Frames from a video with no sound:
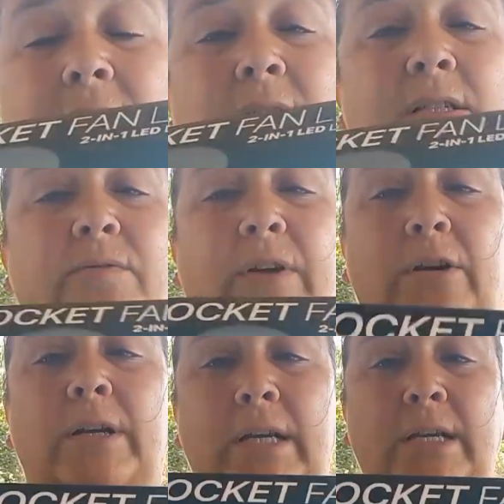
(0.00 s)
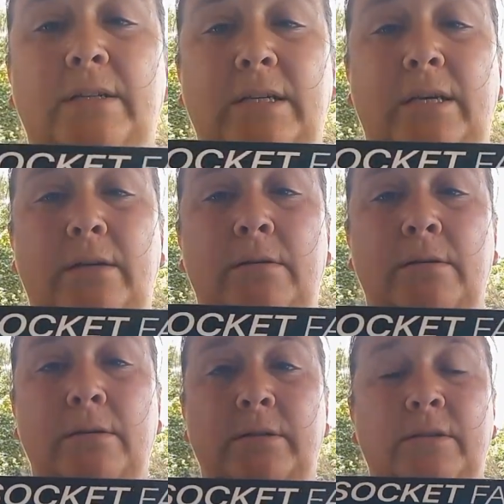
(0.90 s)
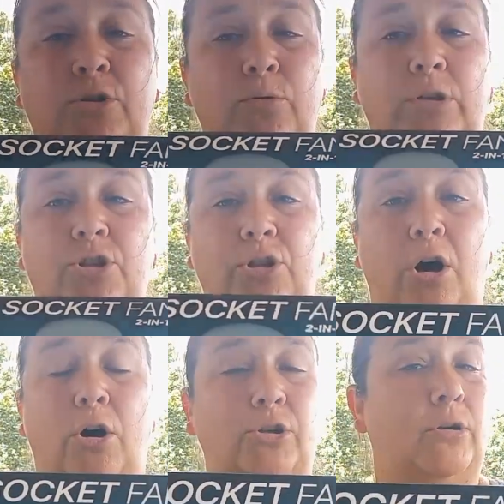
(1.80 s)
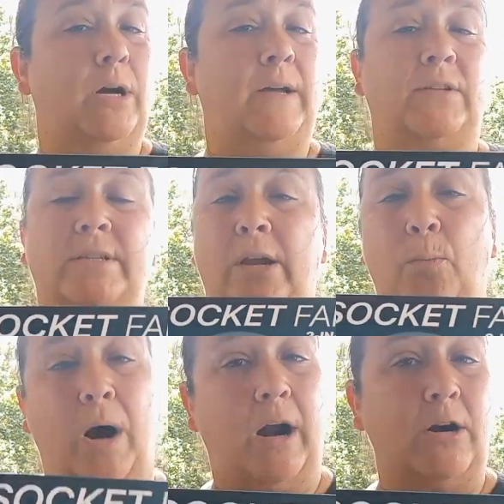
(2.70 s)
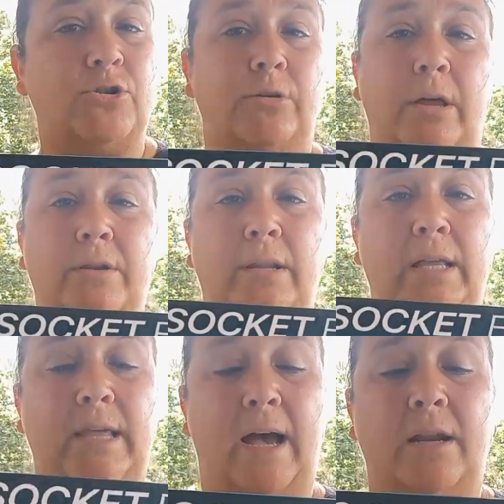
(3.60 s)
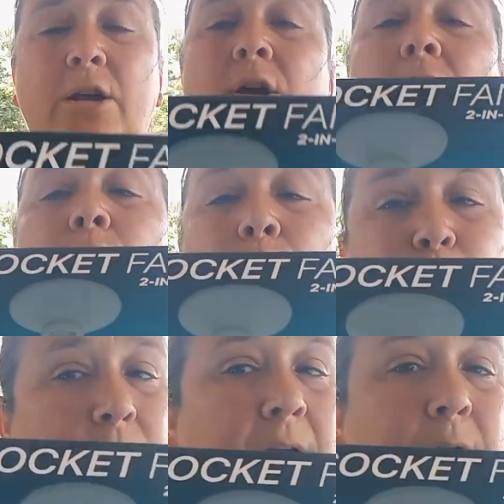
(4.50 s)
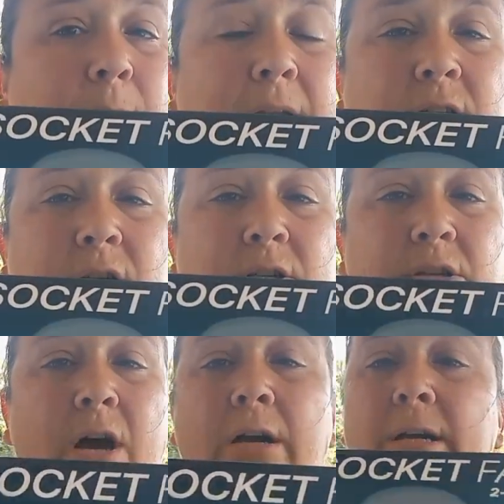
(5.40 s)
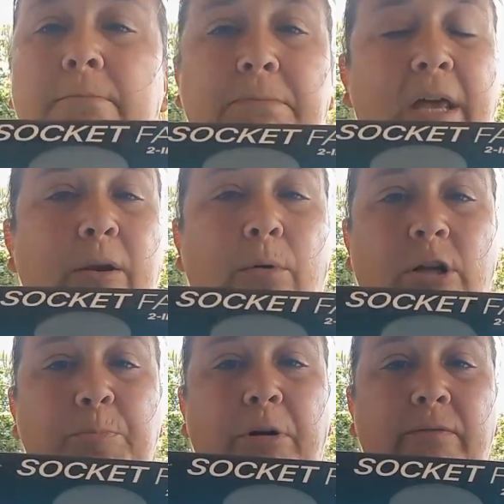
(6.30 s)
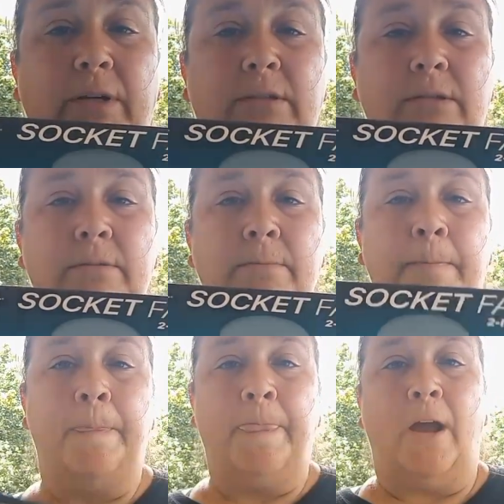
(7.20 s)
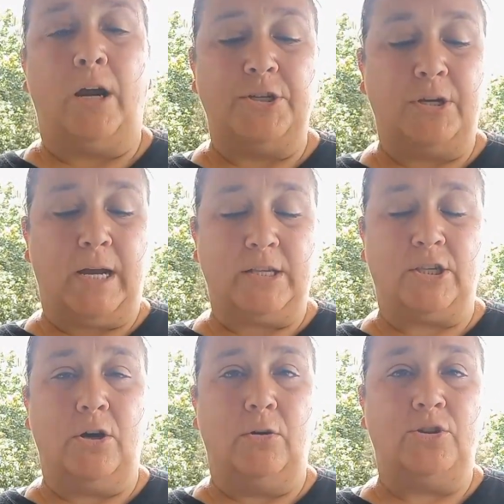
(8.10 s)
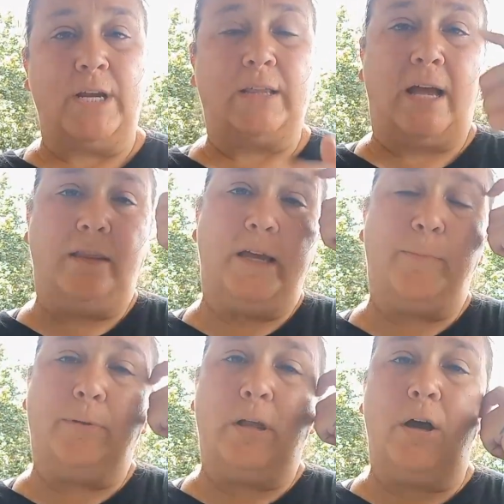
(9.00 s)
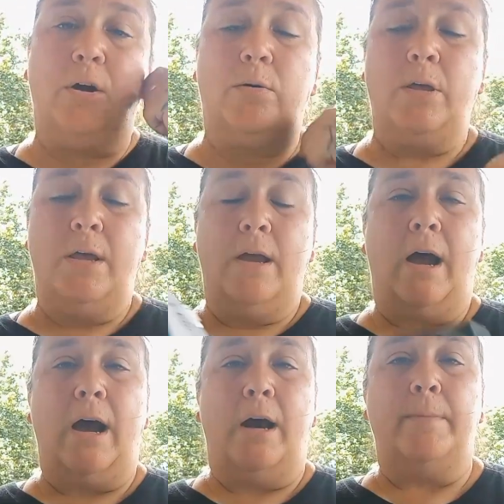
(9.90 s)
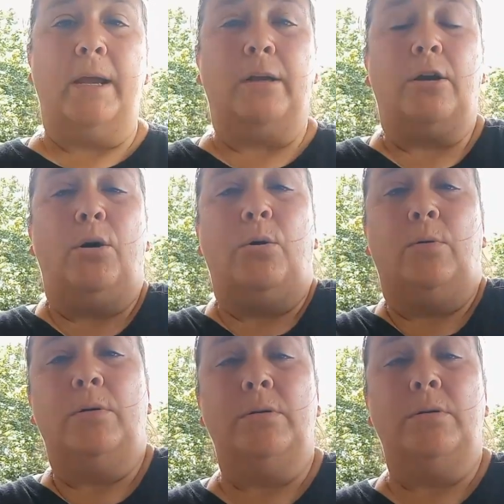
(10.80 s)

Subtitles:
is very easy to install. You don't have to take wires or nothing like that. You plug it right into the socket and it works perfect. All right, you guys. So check that link below and go